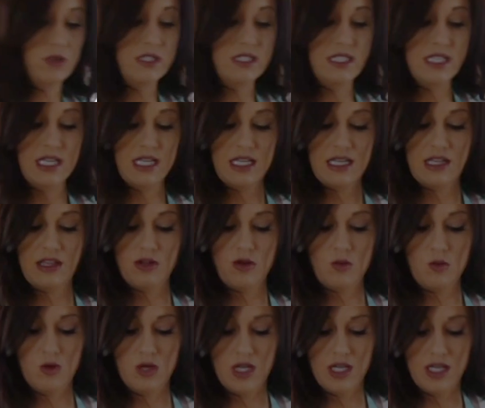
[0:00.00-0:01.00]
we'll stick
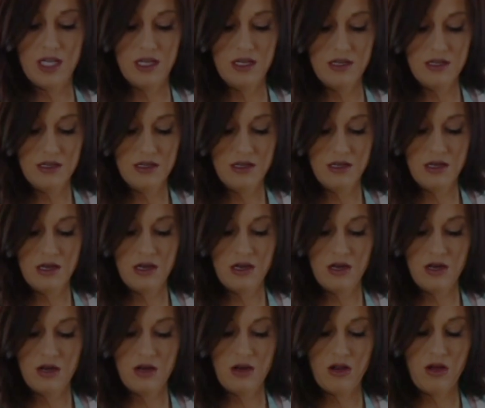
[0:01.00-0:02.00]
another one
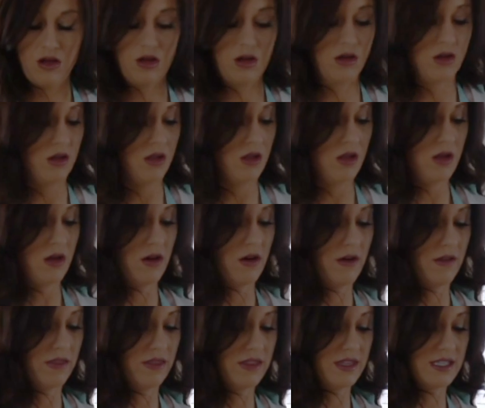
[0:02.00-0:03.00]

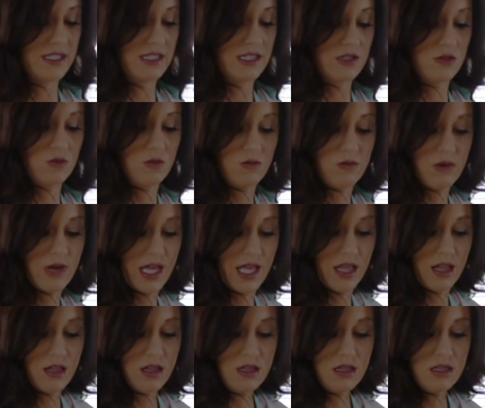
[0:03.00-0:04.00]
on this as
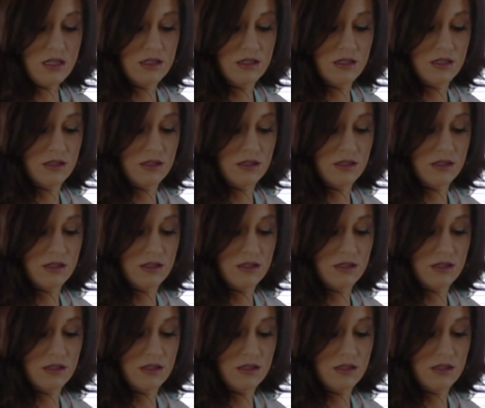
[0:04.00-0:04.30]
well.